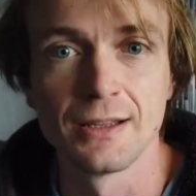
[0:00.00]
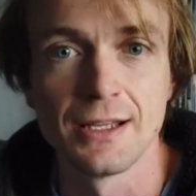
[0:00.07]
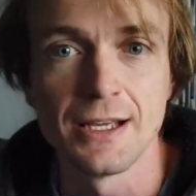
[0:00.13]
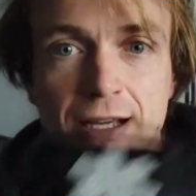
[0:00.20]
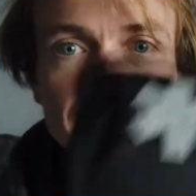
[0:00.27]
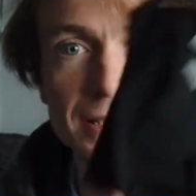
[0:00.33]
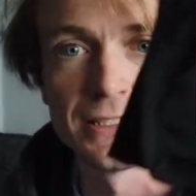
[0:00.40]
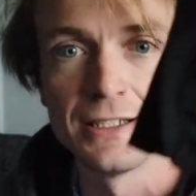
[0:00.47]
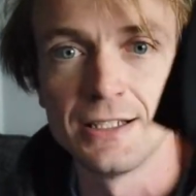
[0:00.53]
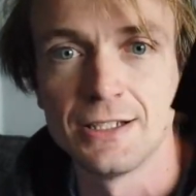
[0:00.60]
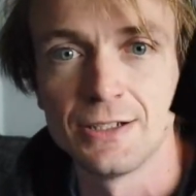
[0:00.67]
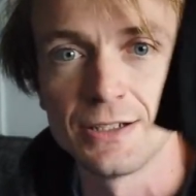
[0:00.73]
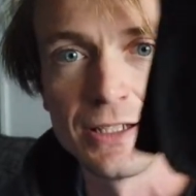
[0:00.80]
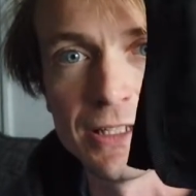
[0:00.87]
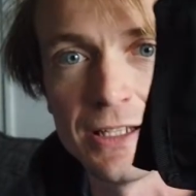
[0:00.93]
This
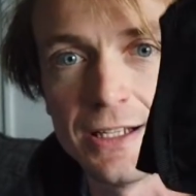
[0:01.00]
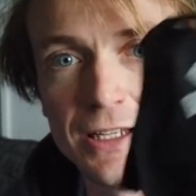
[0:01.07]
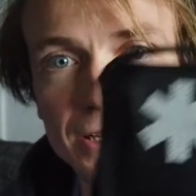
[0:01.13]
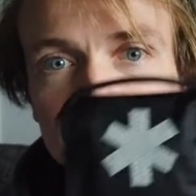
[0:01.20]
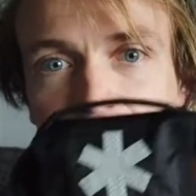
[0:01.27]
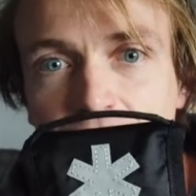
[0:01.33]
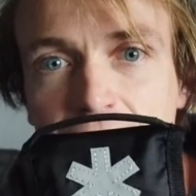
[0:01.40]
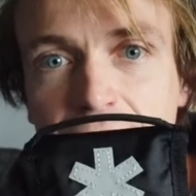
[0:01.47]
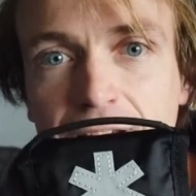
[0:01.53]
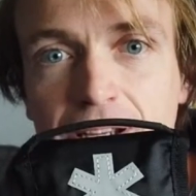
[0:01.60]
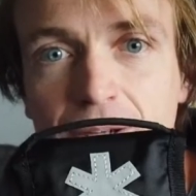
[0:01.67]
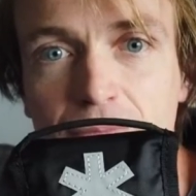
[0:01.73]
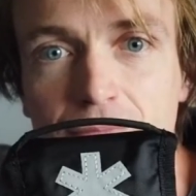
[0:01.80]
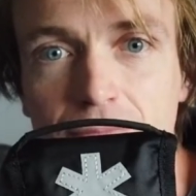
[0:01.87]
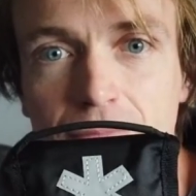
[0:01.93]
little diddy little thing
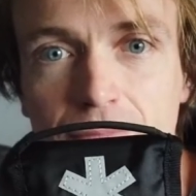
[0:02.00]
here.